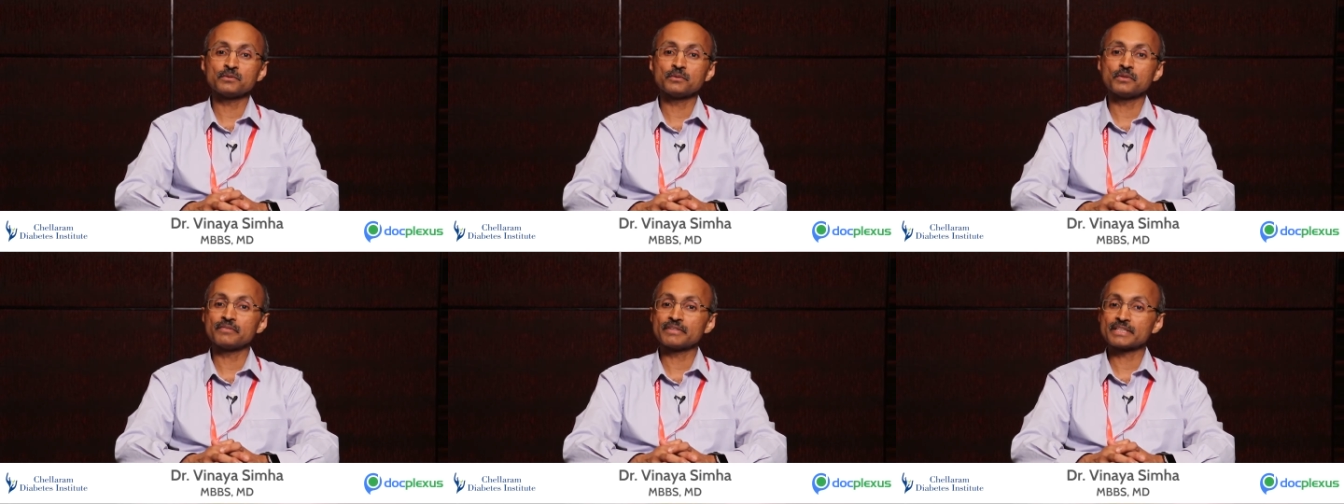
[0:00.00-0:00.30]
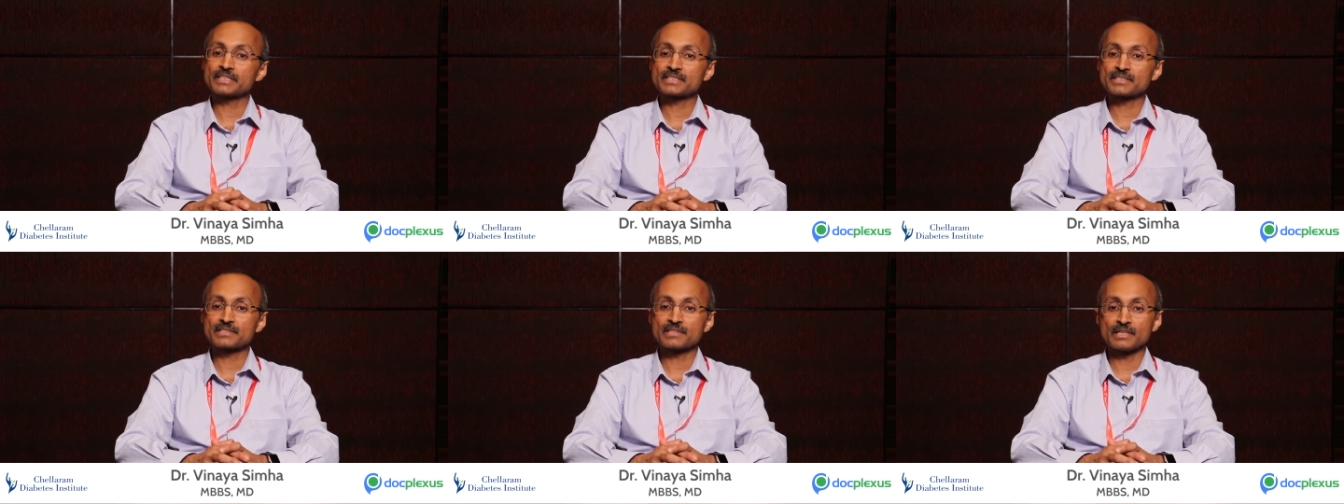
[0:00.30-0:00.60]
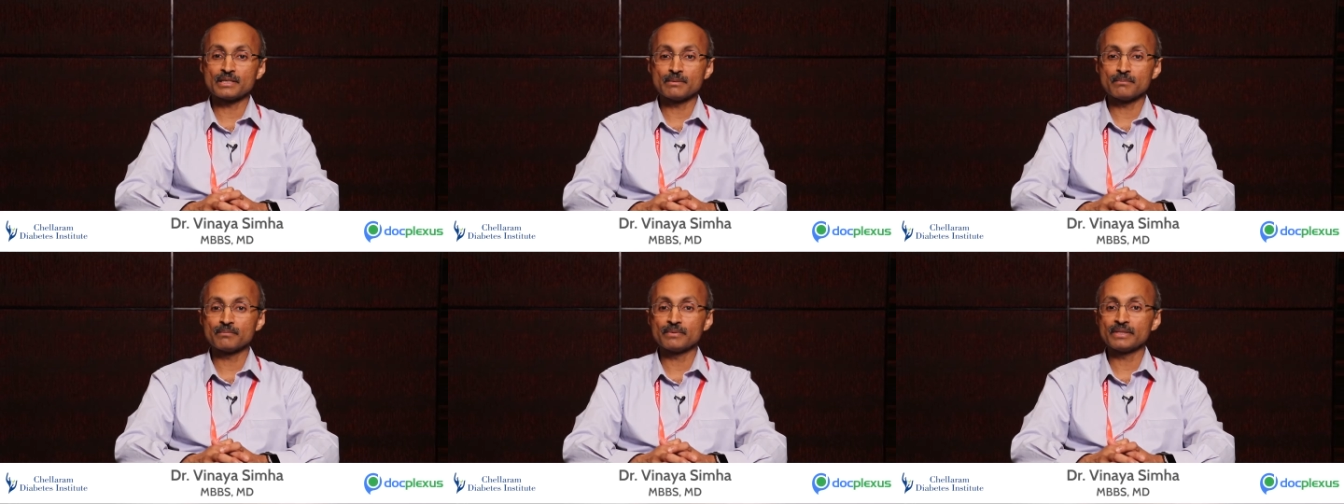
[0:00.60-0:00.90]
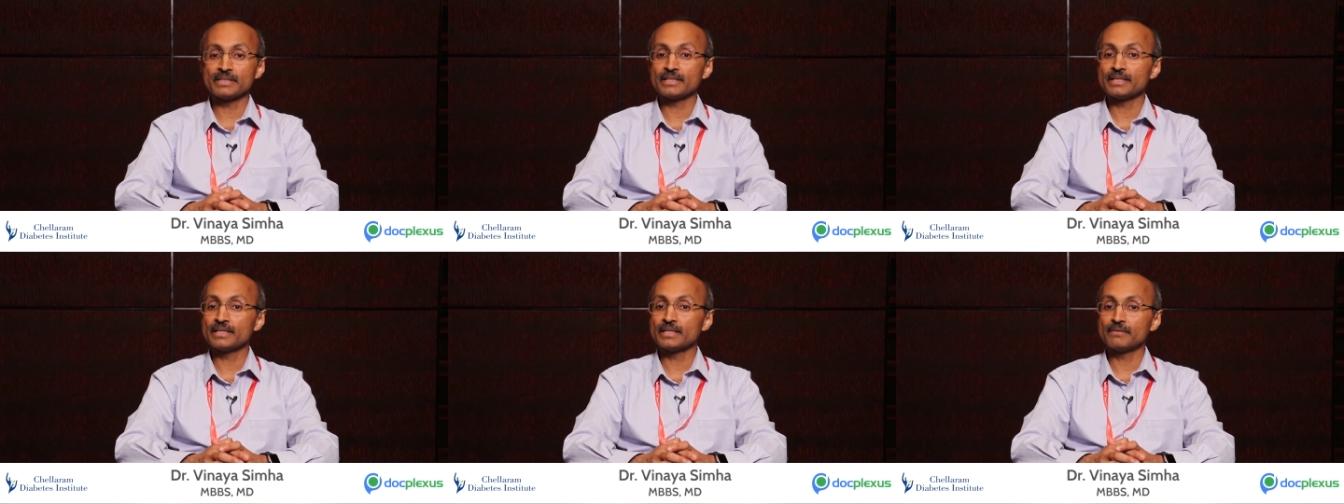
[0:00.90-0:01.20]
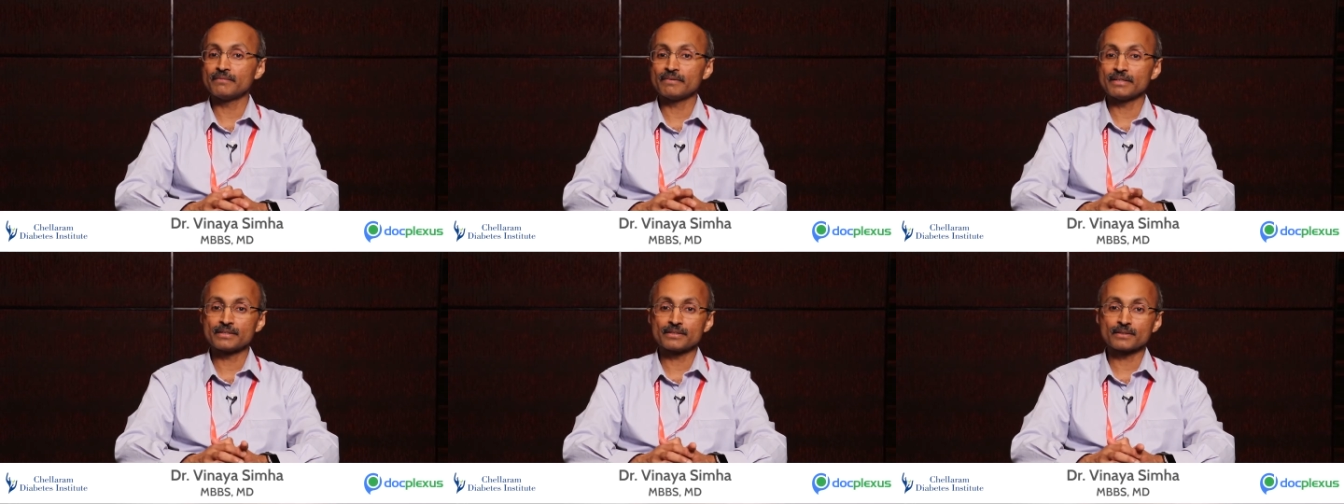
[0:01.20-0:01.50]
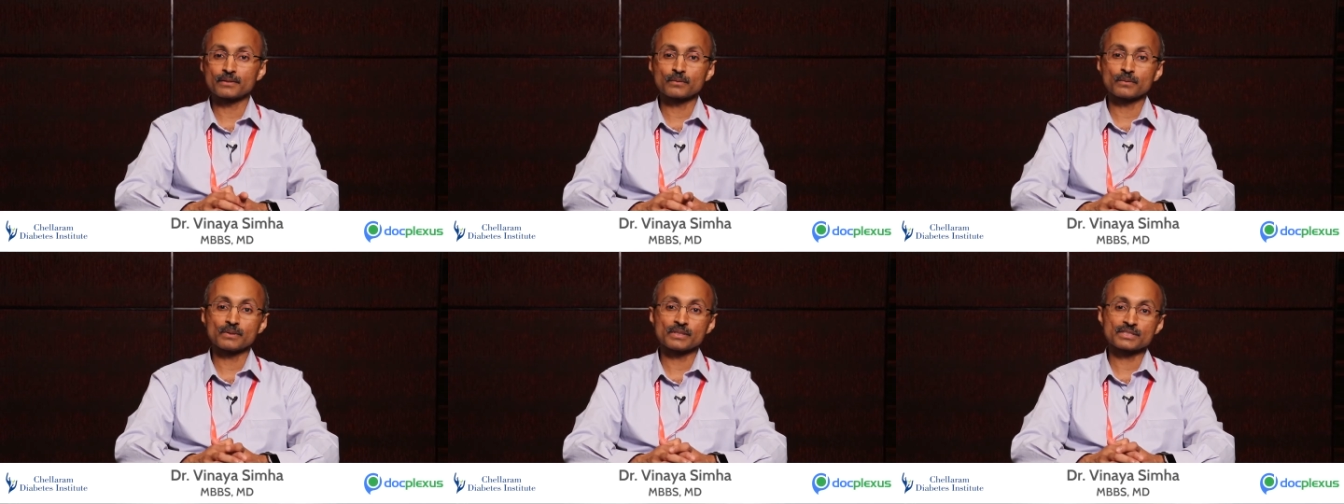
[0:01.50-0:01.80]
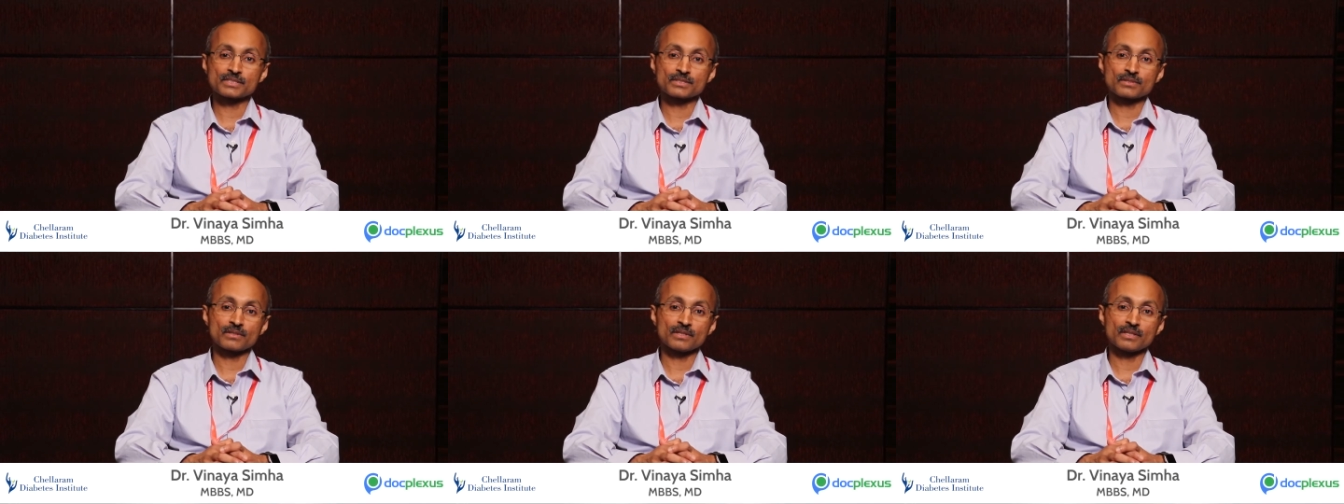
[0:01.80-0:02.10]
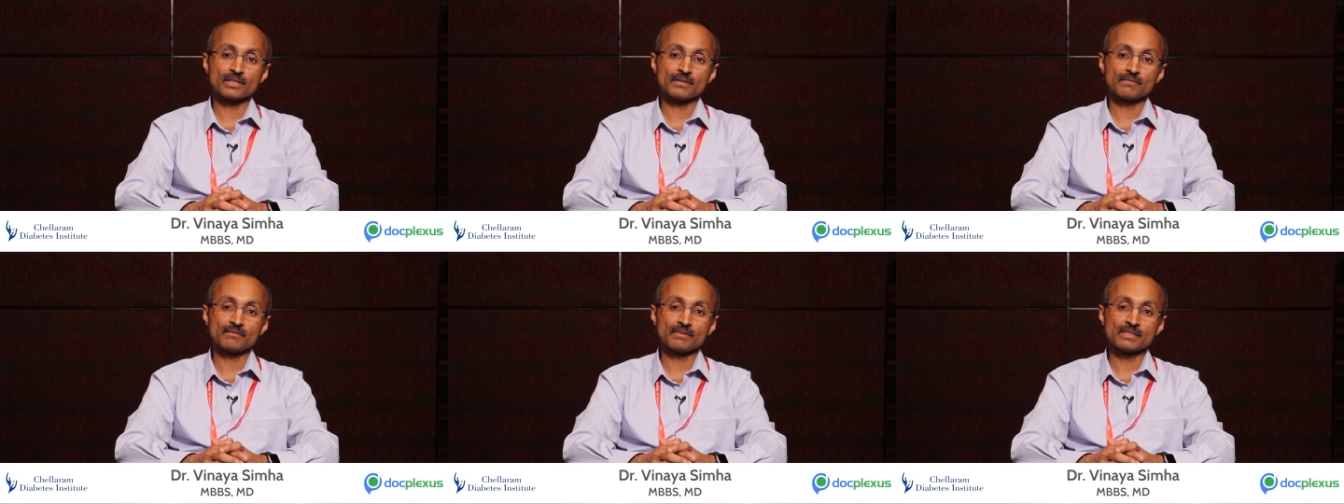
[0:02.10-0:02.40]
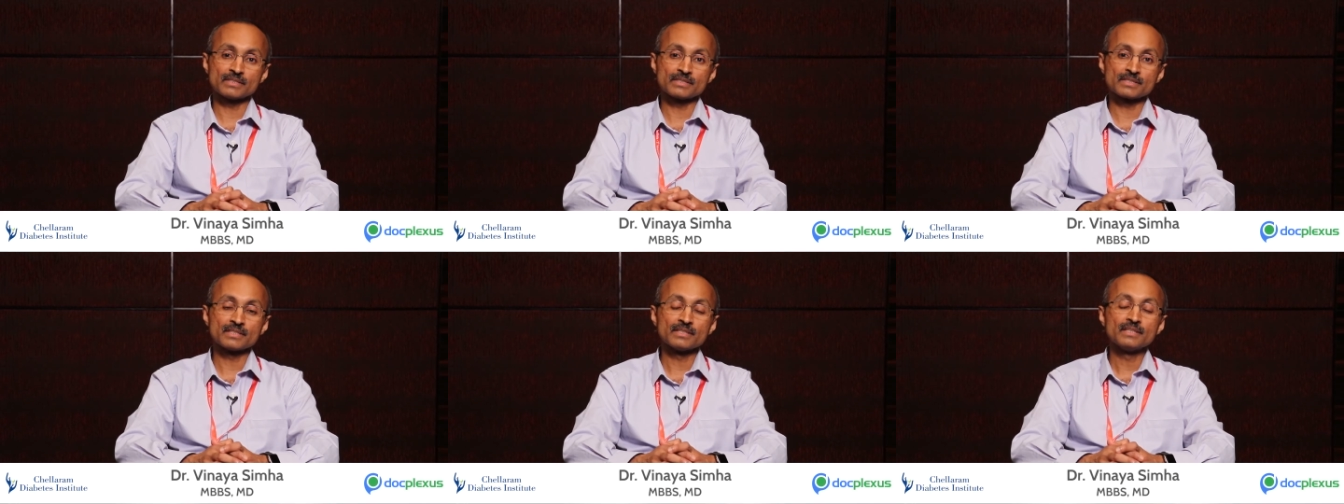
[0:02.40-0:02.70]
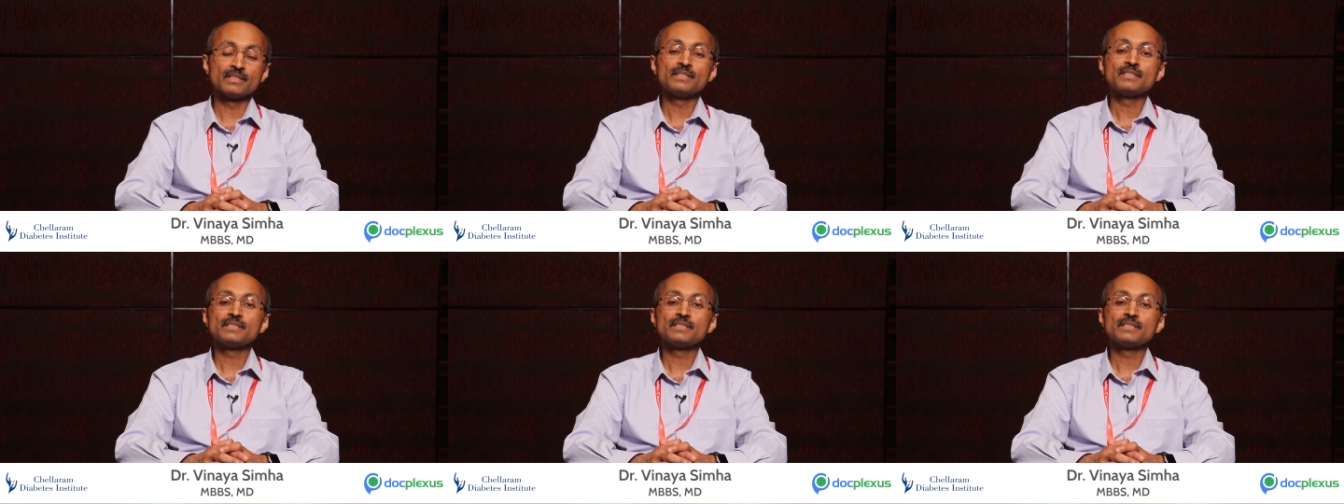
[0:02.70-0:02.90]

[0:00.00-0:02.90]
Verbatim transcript: who have extremely elevated cholesterol levels,